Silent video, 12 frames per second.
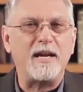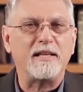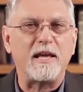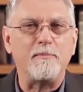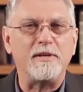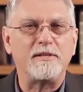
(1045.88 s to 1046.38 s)

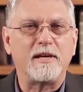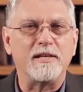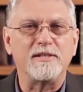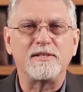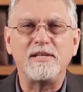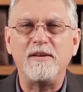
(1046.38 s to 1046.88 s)
God can be
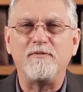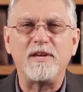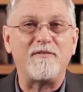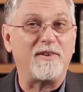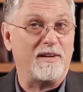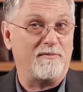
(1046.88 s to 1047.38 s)

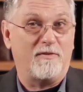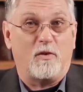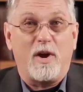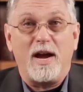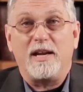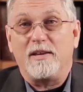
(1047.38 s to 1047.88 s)
conceived of in a
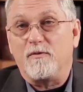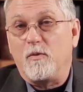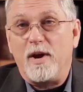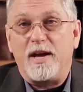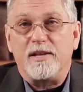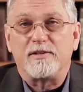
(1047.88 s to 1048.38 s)
variety
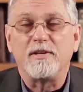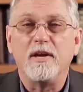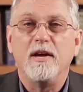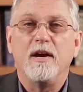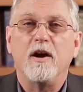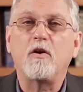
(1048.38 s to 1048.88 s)
of ways,
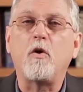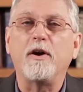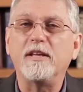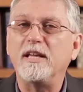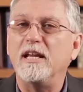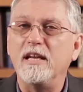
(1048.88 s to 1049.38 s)

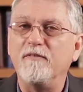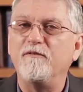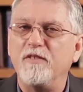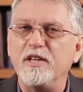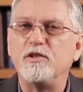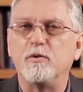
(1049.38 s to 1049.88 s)
according to
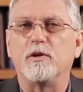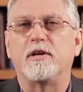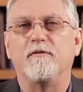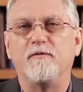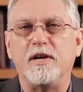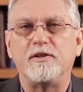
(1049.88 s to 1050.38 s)

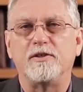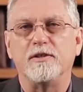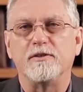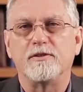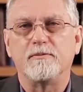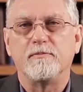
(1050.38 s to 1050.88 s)
individual
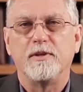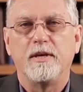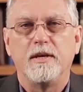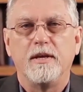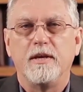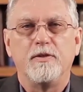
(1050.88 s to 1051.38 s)
convictions.
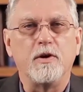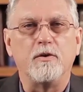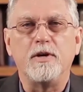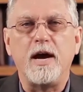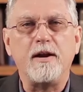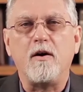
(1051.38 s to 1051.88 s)

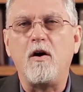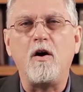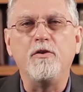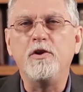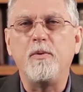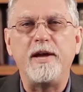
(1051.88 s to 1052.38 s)
Though not
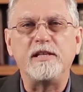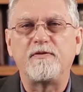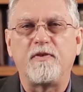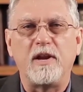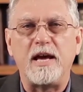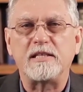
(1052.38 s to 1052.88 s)
all New
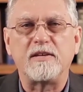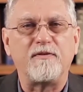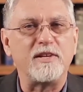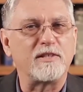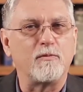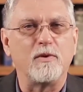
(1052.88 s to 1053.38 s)
Age
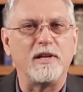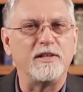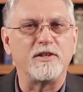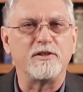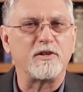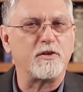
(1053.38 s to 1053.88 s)
philosophies and
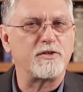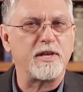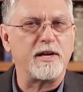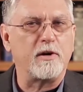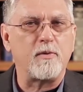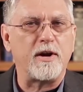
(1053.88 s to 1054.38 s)
religions are
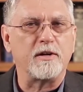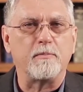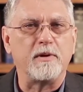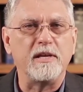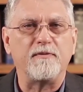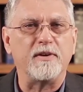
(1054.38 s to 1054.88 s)
centered
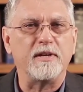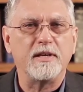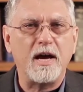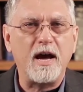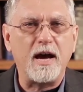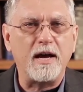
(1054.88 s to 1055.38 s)
around a belief
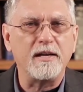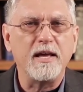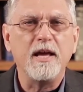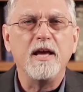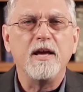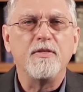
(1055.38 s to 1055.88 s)
in
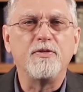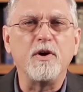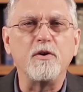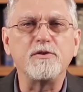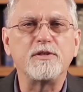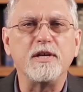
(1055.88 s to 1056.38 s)
God,
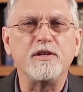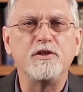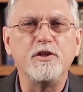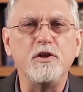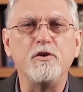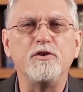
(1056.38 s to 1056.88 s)
those
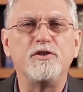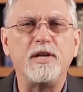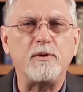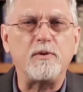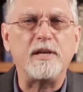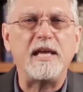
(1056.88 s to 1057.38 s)
that do
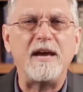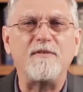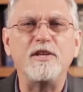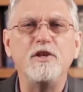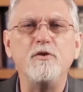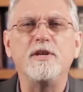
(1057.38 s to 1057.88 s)
generally
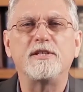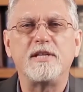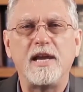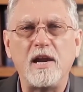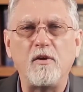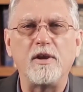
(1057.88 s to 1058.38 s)
have a
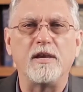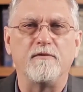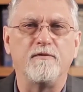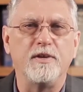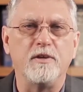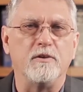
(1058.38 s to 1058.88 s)

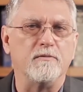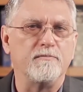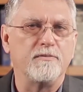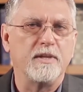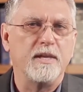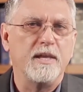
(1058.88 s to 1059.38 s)
Unitarian view.